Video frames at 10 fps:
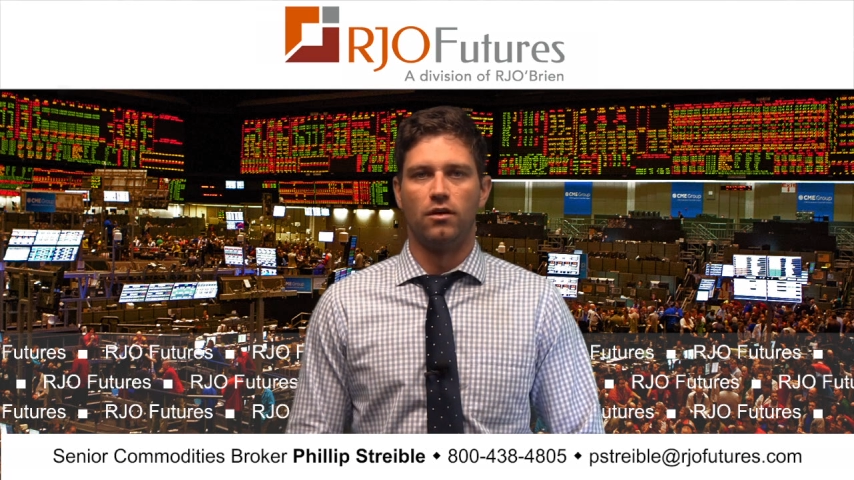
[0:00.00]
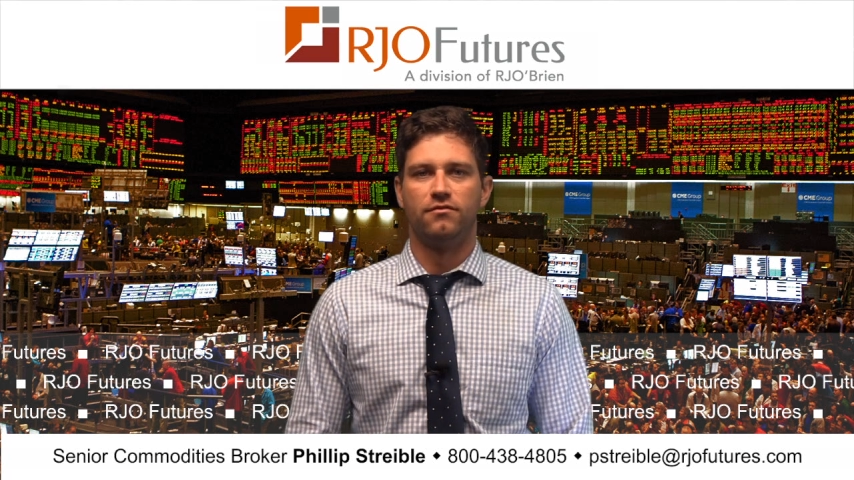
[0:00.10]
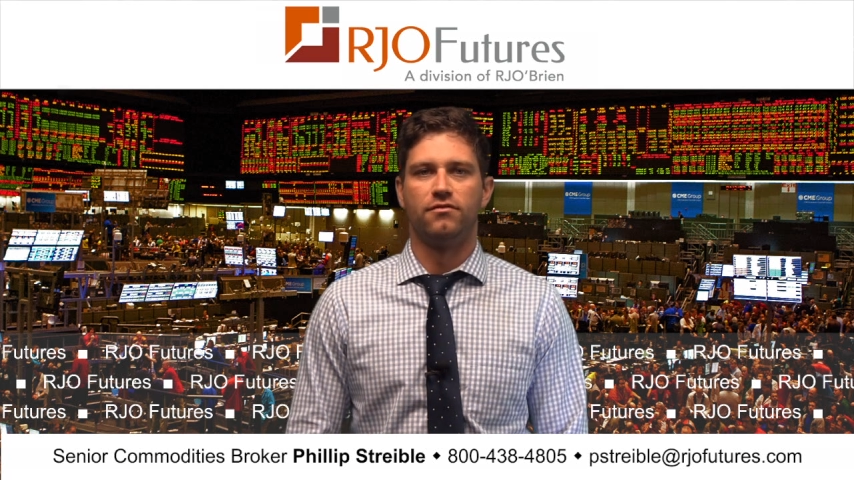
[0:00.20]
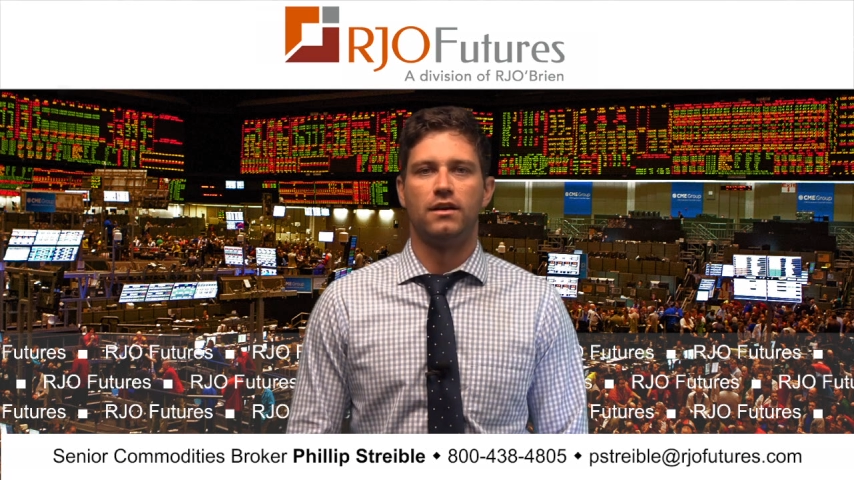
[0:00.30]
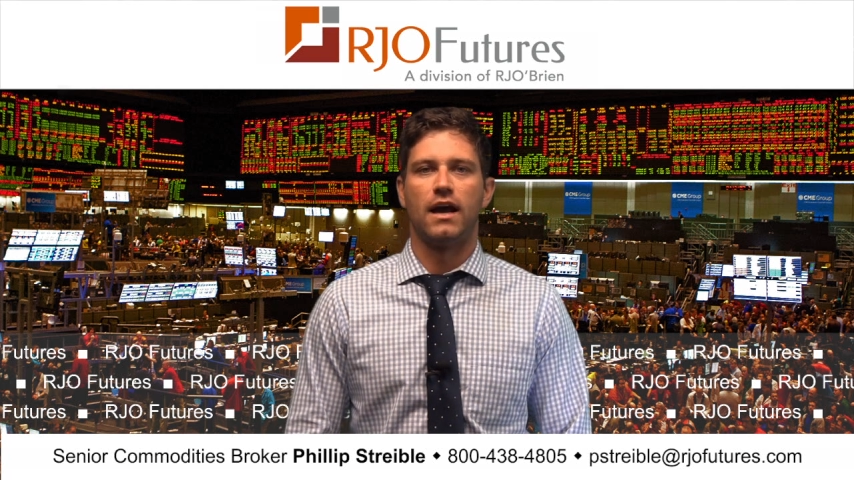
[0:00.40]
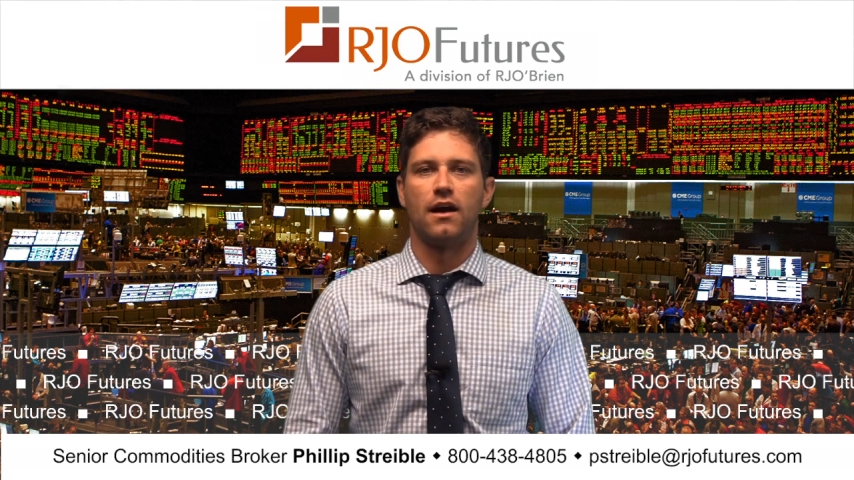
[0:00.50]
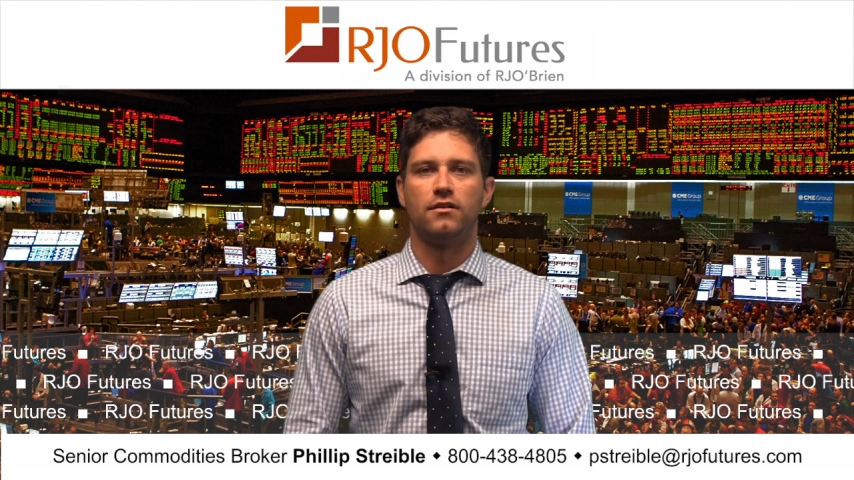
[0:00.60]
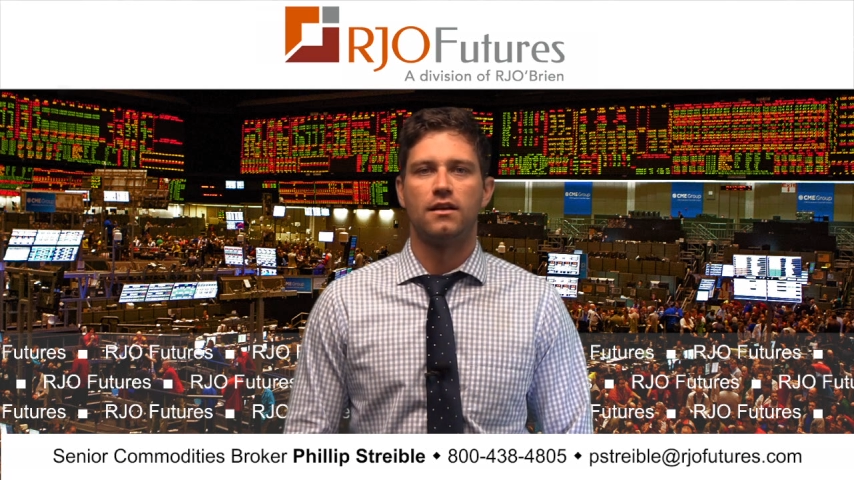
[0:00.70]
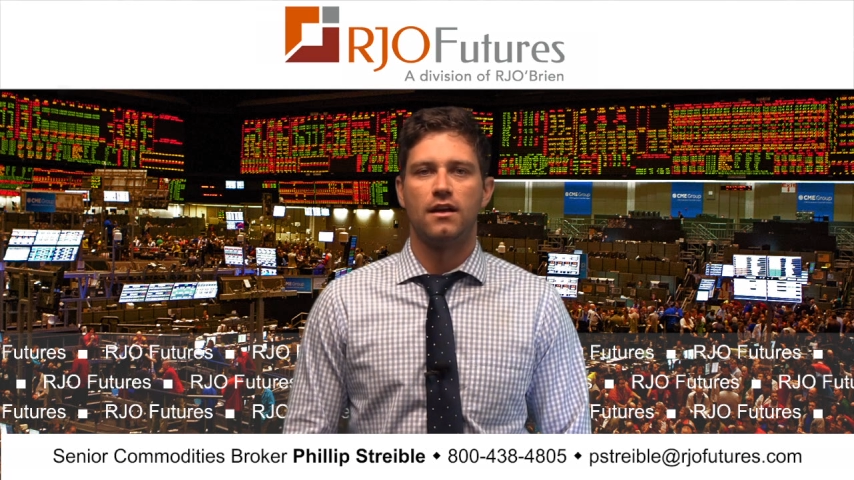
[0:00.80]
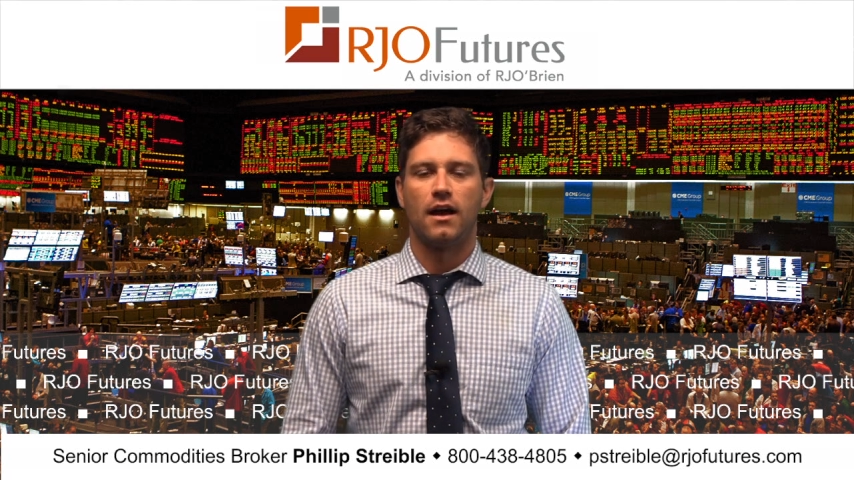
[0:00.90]
one foot
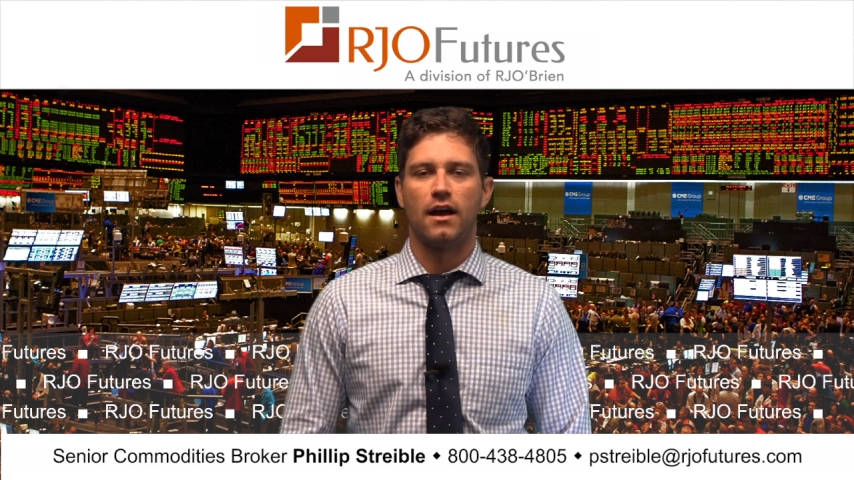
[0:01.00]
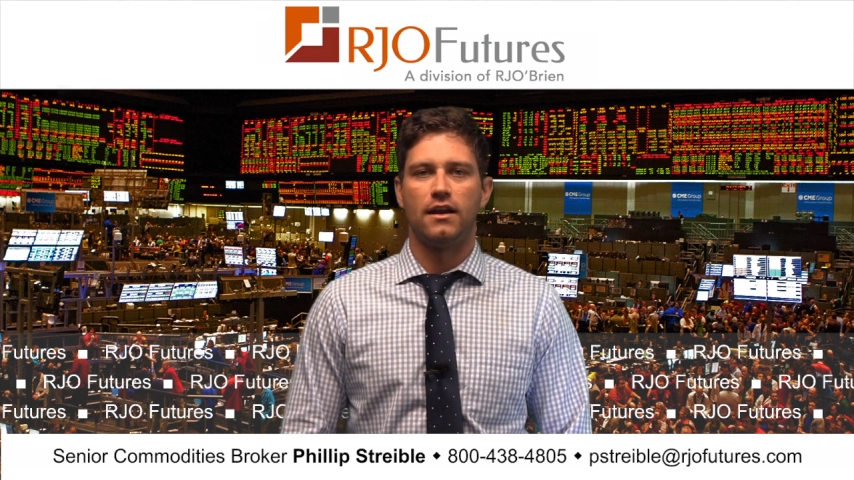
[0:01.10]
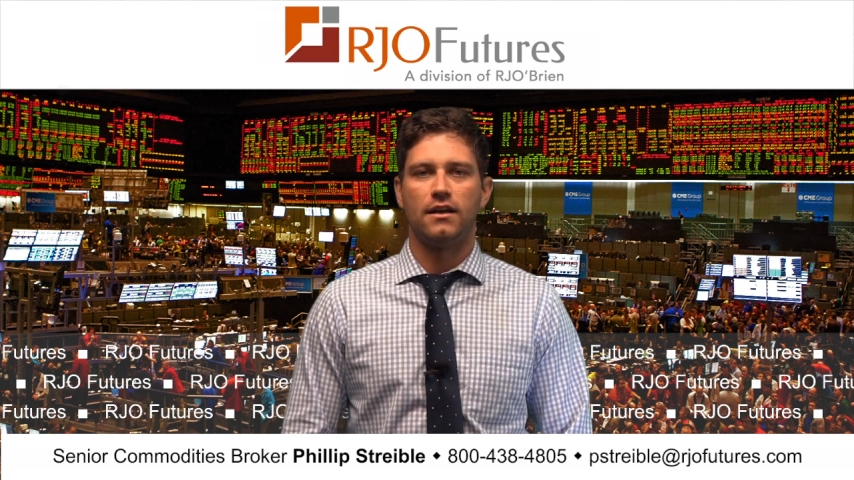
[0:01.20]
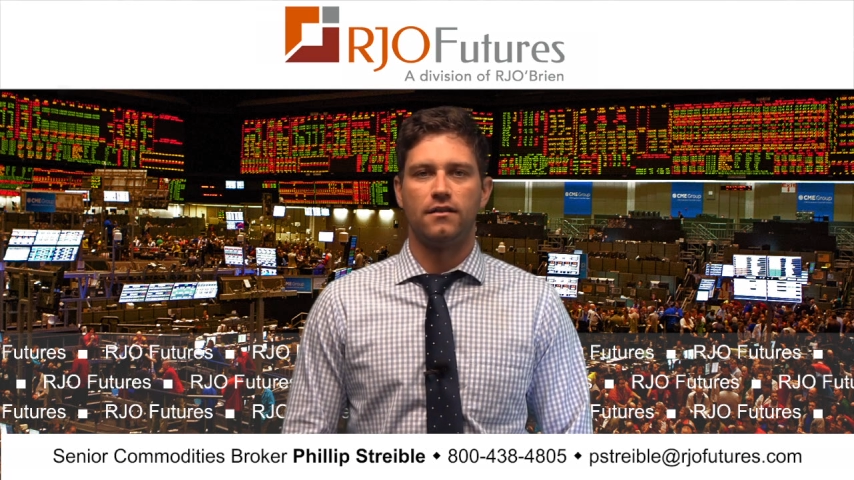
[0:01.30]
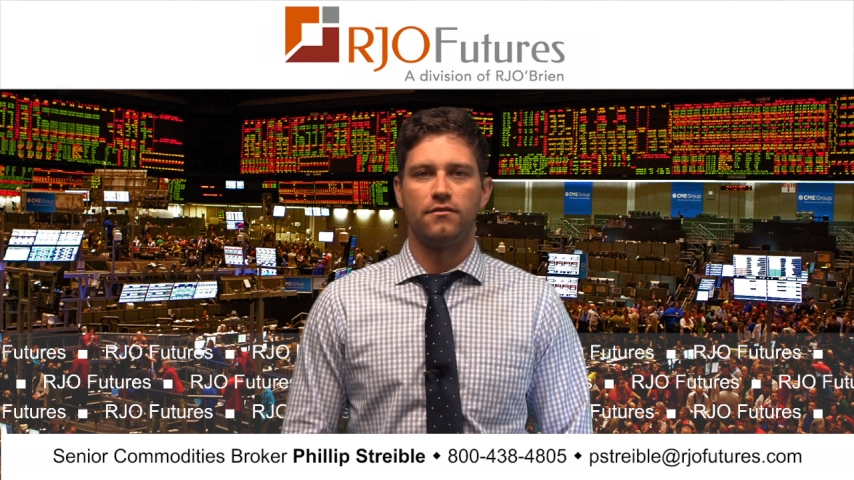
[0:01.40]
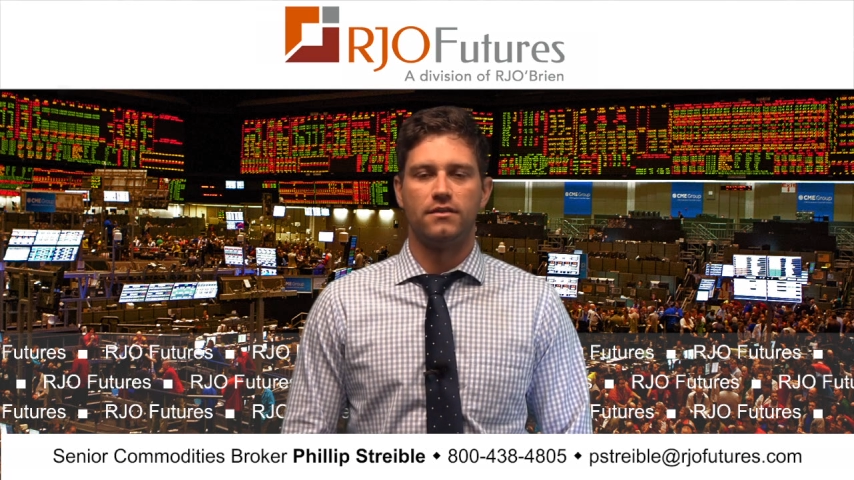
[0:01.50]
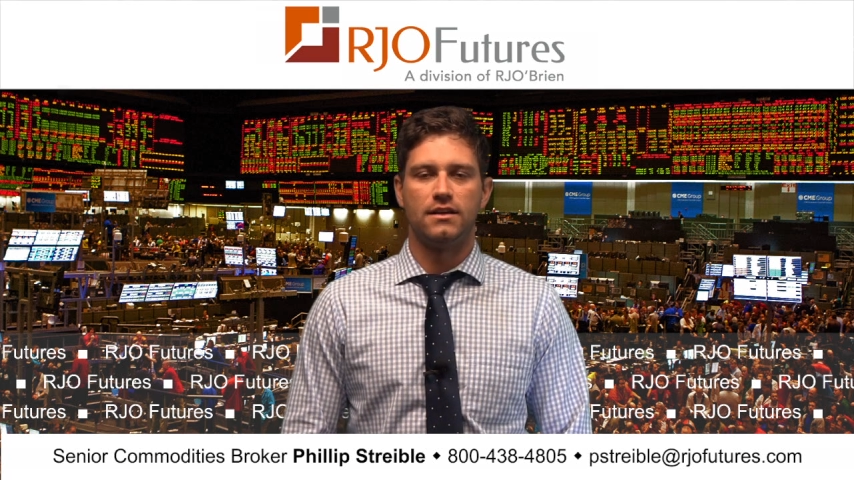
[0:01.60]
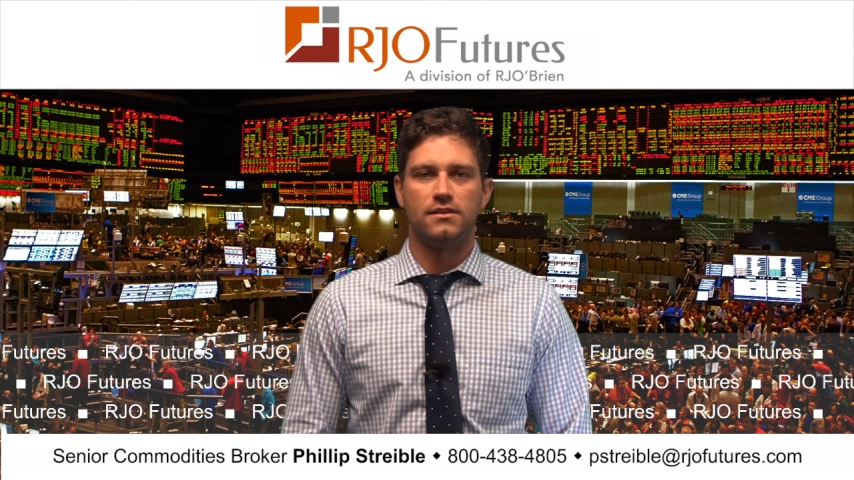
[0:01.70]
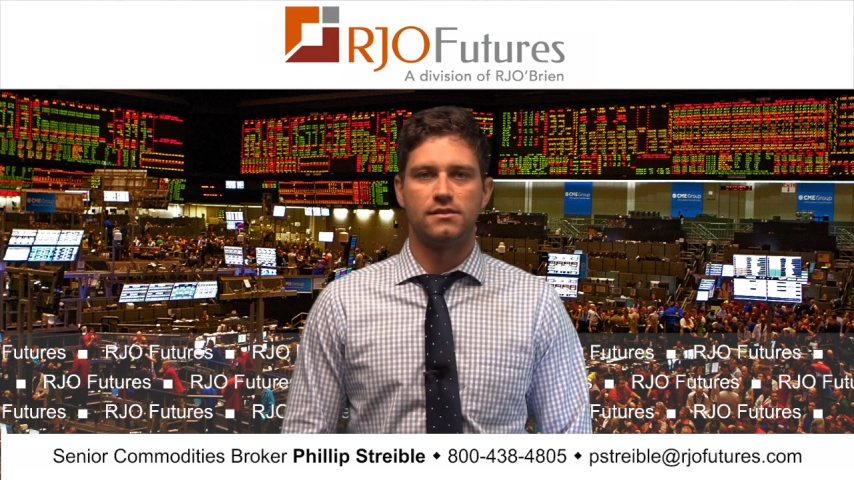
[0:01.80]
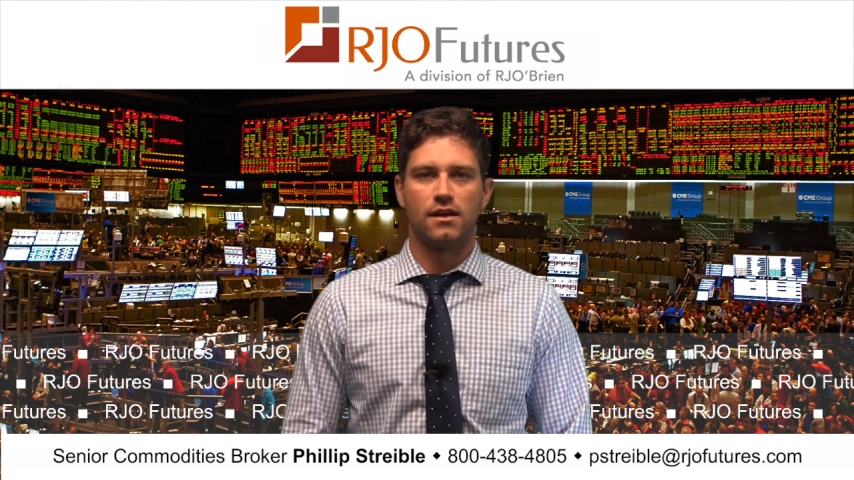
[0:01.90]
out on any of
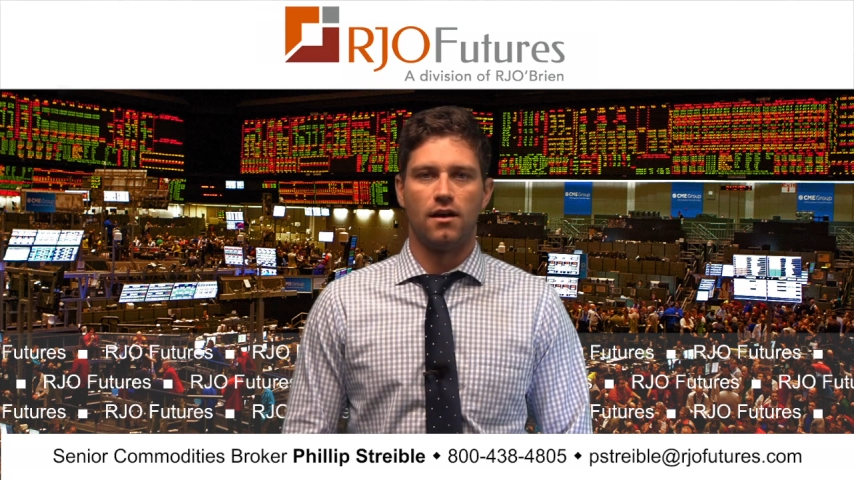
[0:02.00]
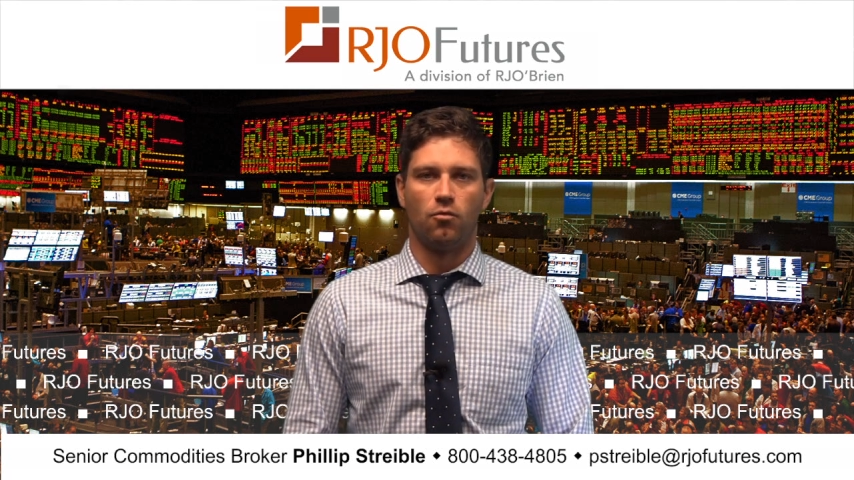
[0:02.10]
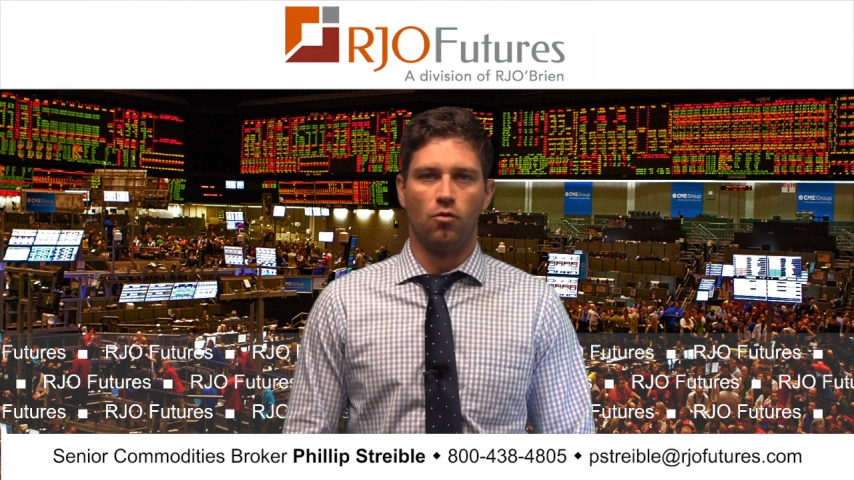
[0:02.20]
these uh,